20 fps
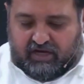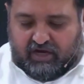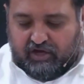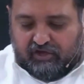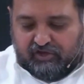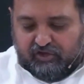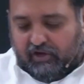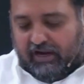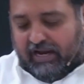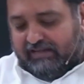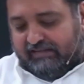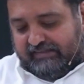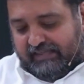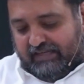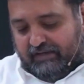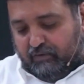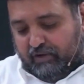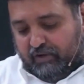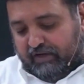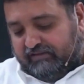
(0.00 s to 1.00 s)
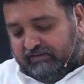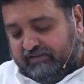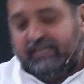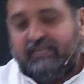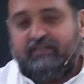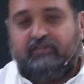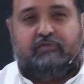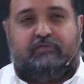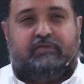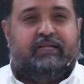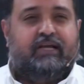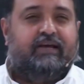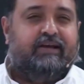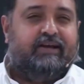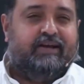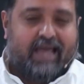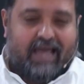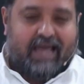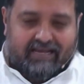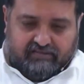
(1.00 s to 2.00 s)
So let's see what it says over there
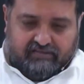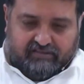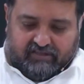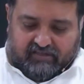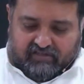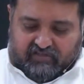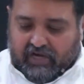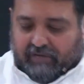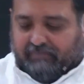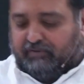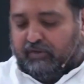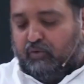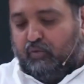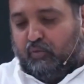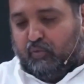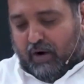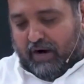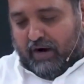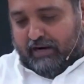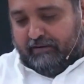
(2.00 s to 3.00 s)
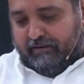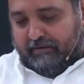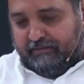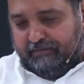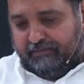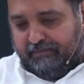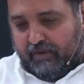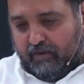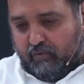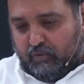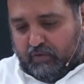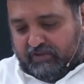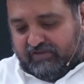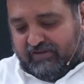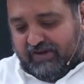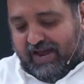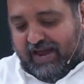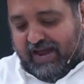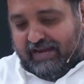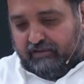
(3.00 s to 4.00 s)
in Exodus chapter 1, verses
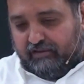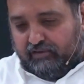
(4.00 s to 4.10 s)
9